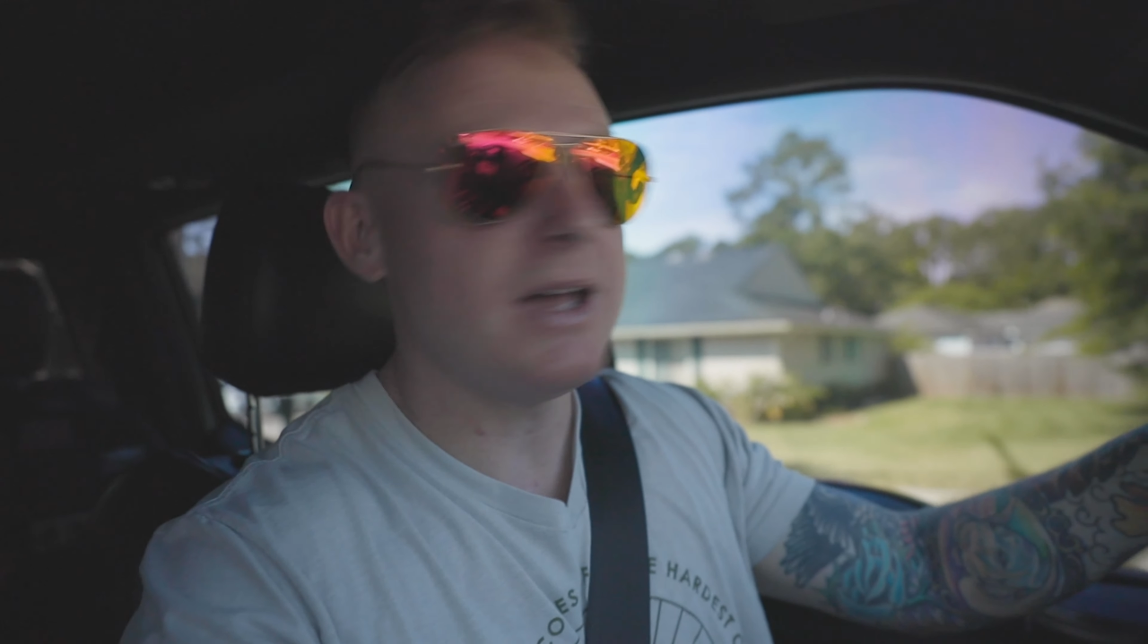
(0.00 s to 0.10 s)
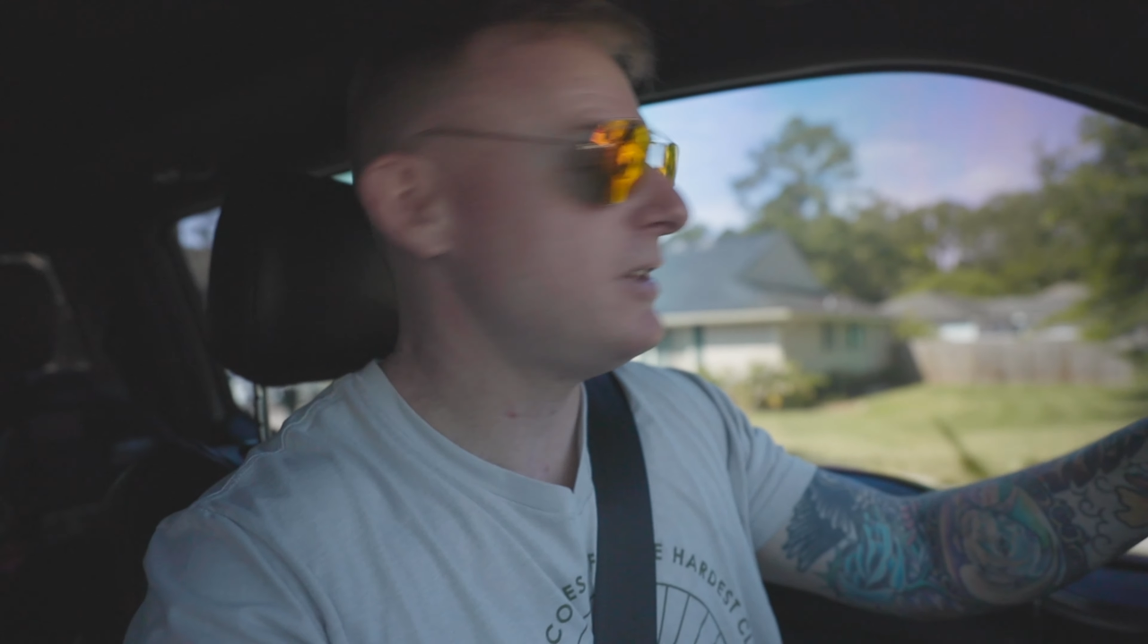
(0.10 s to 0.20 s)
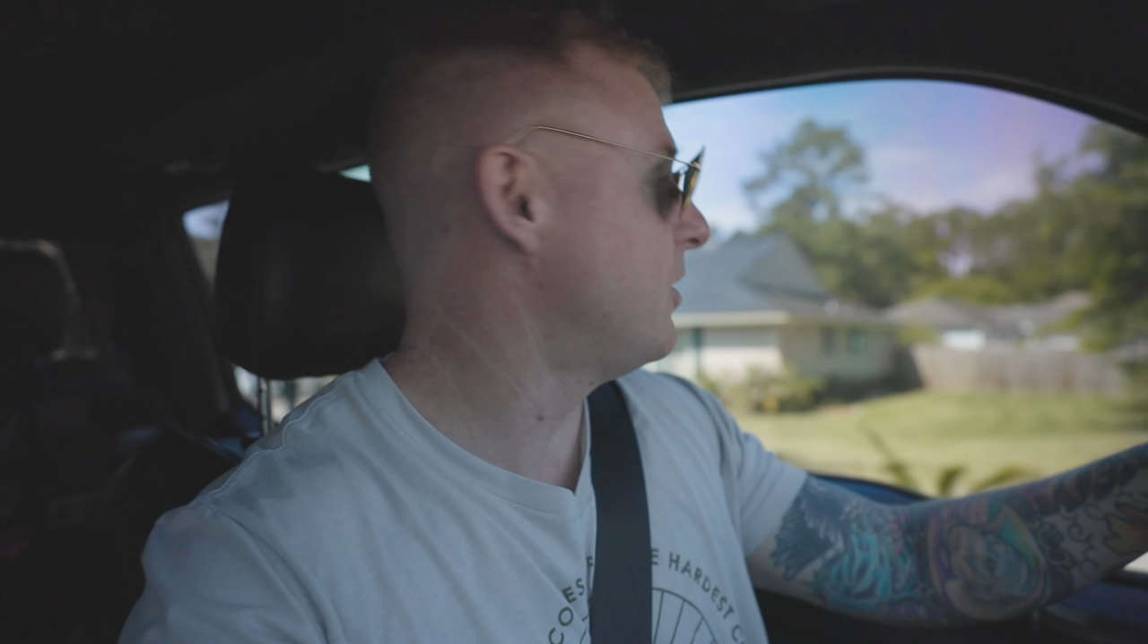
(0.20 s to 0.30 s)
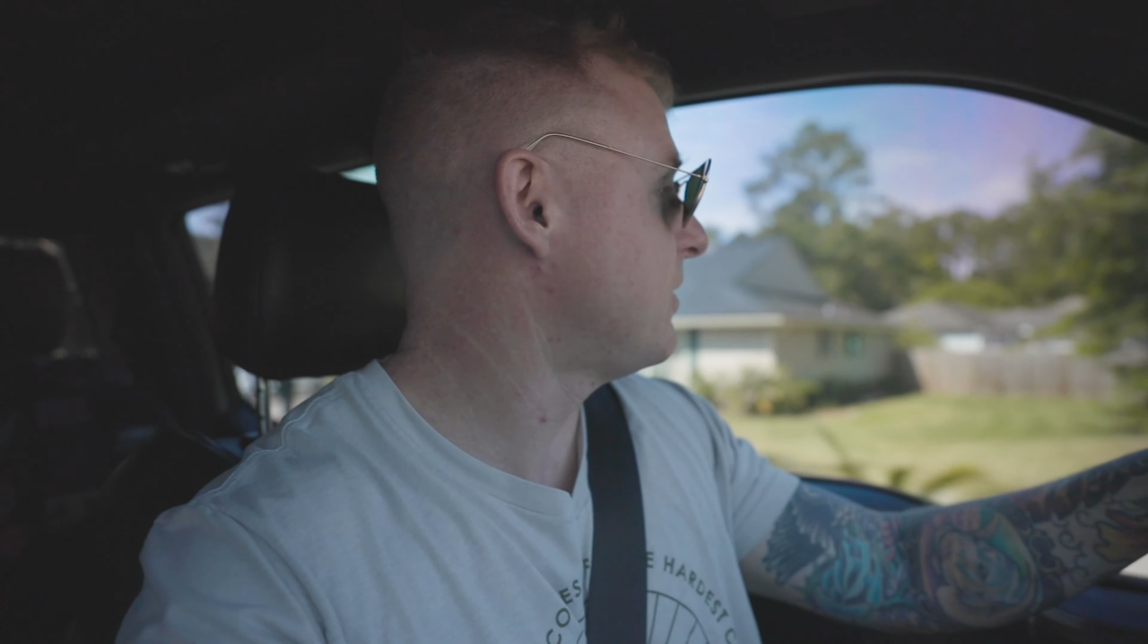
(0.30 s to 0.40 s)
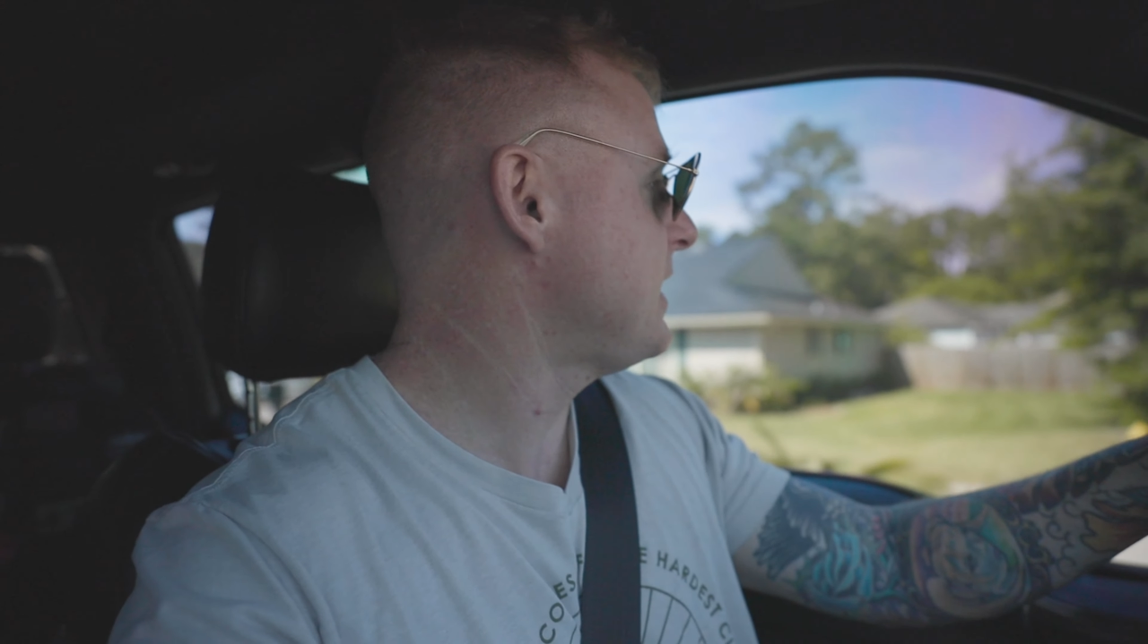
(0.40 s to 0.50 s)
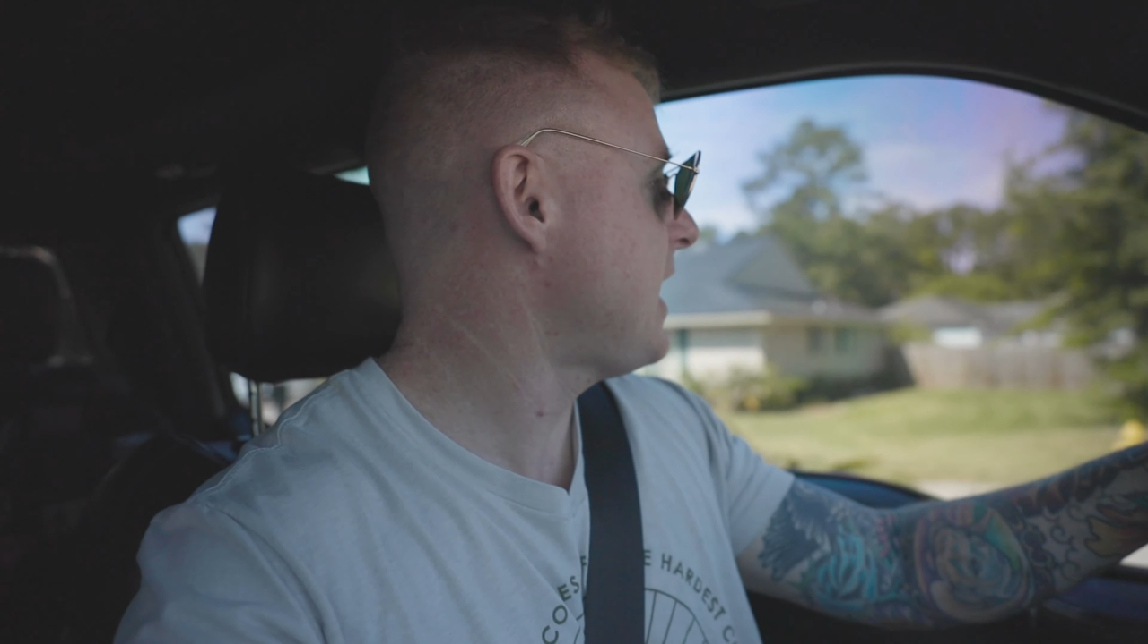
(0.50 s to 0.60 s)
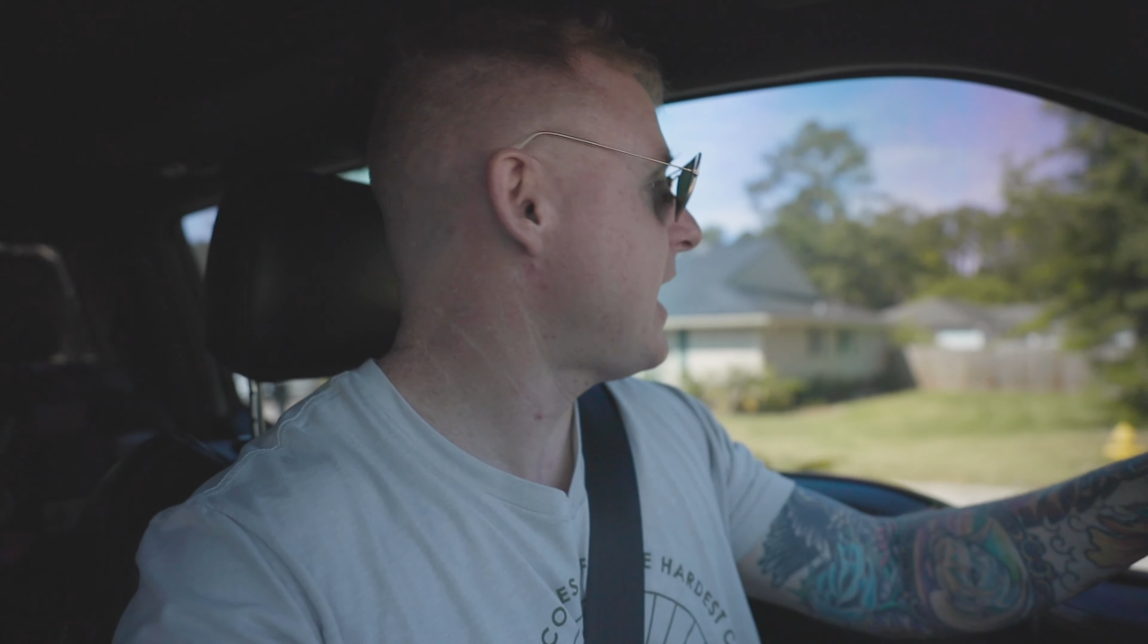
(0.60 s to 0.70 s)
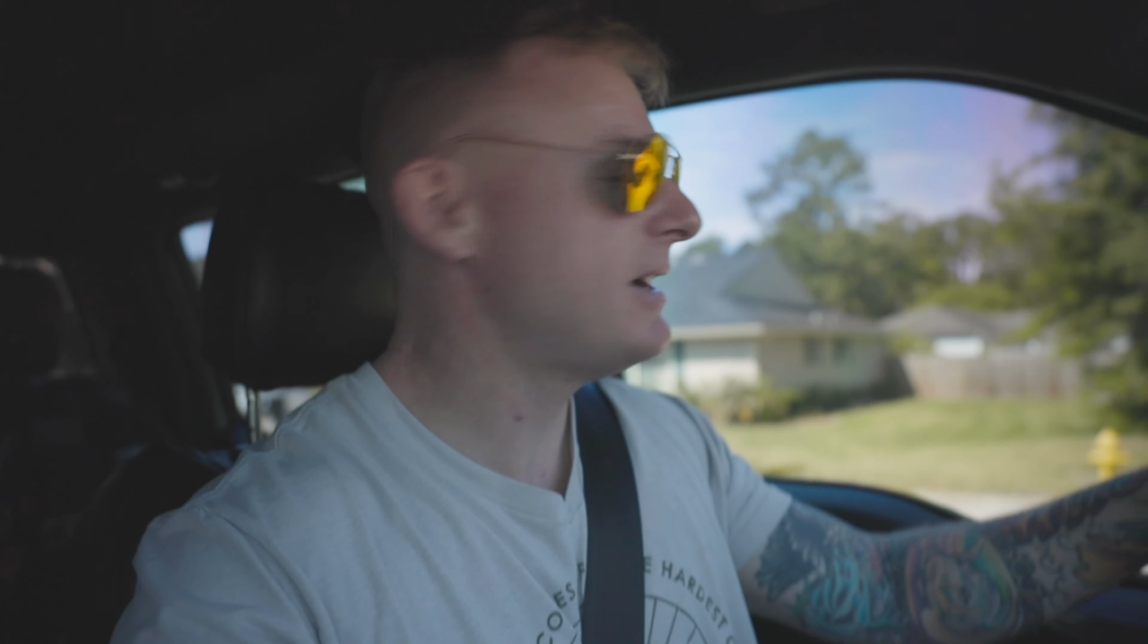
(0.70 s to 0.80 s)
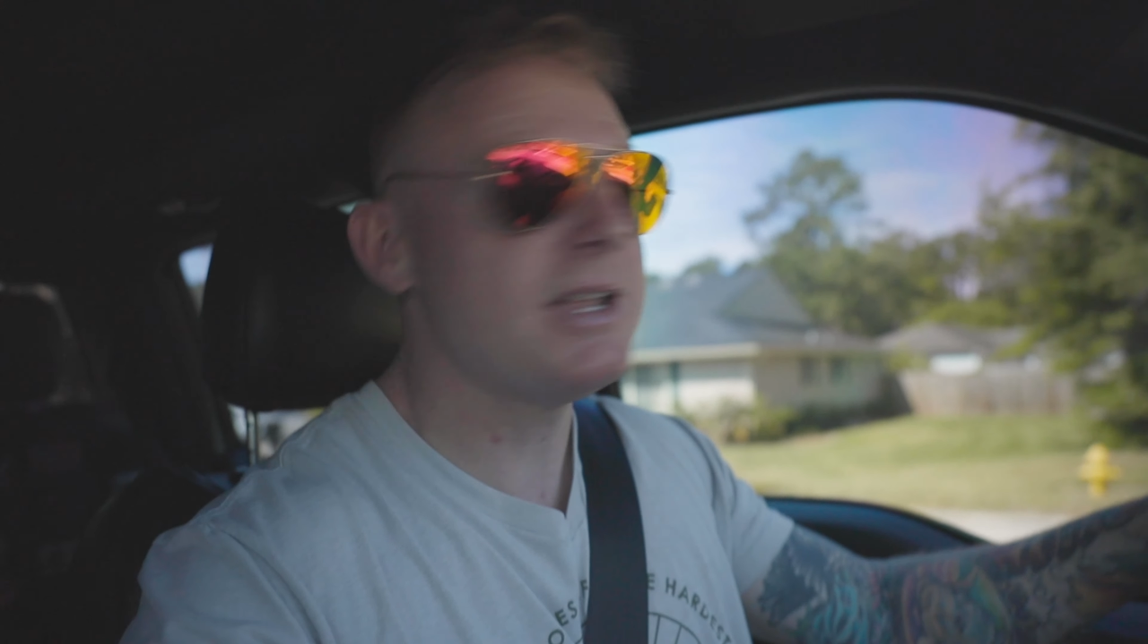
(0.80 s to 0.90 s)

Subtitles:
You know, he had an